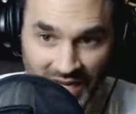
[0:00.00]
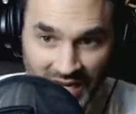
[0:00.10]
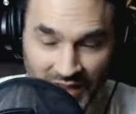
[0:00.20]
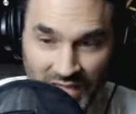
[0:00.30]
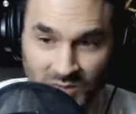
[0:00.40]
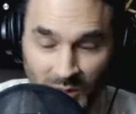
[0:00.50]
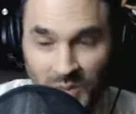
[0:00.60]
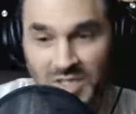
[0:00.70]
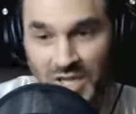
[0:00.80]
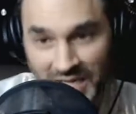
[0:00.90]
That's what
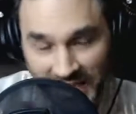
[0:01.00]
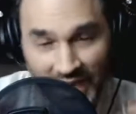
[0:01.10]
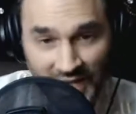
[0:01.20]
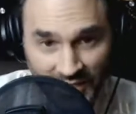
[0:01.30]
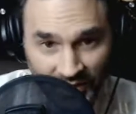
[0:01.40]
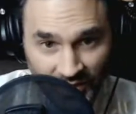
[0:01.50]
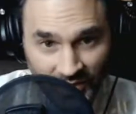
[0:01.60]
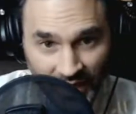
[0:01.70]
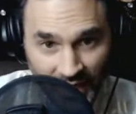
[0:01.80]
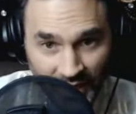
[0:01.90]
we saw Dana do,
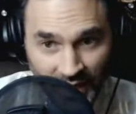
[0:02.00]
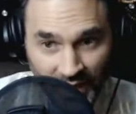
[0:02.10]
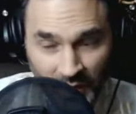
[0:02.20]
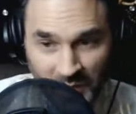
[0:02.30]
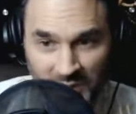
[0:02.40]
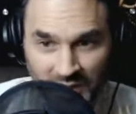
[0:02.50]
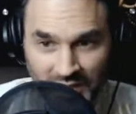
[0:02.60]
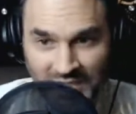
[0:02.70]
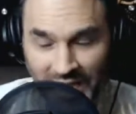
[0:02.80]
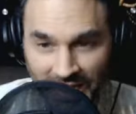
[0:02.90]
right? We put her
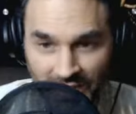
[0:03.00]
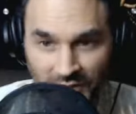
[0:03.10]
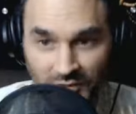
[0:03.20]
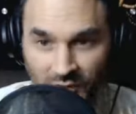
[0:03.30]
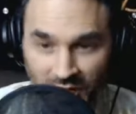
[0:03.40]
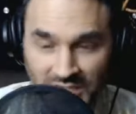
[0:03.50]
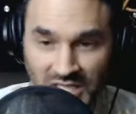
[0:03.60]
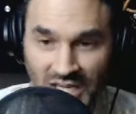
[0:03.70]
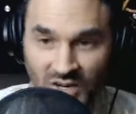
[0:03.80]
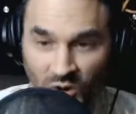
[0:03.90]
technical voice
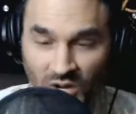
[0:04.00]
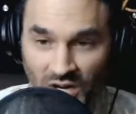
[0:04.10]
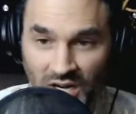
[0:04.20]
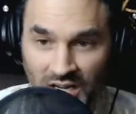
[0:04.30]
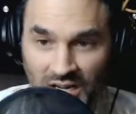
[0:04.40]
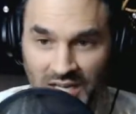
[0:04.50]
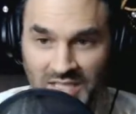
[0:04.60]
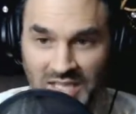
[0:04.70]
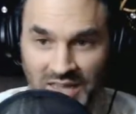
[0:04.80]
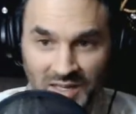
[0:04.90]
in order. Let's
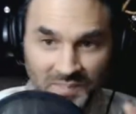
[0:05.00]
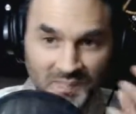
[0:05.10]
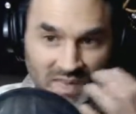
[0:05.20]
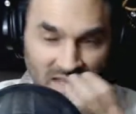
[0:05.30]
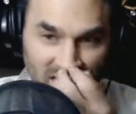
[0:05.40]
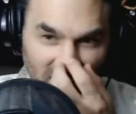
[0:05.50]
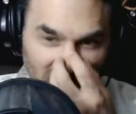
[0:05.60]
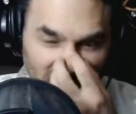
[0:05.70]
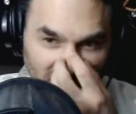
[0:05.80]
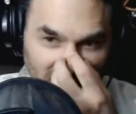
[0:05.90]
get the
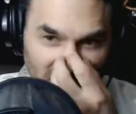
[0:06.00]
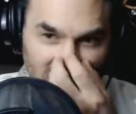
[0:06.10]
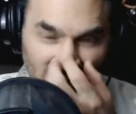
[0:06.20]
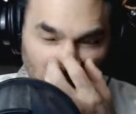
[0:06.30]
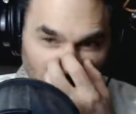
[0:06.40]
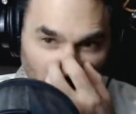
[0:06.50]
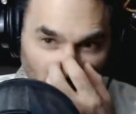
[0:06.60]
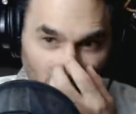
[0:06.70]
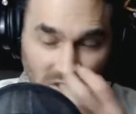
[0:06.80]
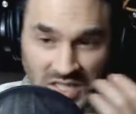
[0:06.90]
into the
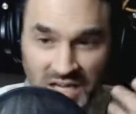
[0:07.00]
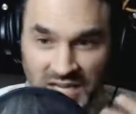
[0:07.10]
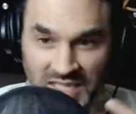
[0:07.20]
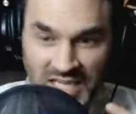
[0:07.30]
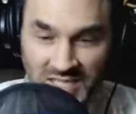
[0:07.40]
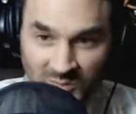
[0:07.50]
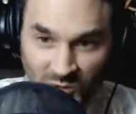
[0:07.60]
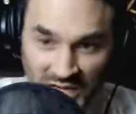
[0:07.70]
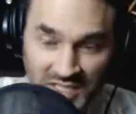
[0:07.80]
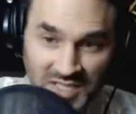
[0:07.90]
nose, take some
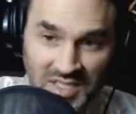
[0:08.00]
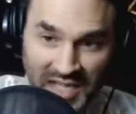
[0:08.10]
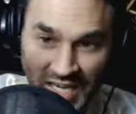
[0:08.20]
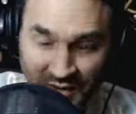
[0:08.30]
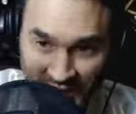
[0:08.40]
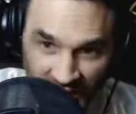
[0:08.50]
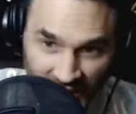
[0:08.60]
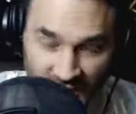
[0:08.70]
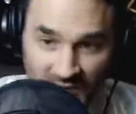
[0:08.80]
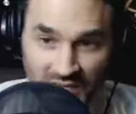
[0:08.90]
risks, get out of the
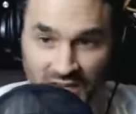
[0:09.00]
judgment,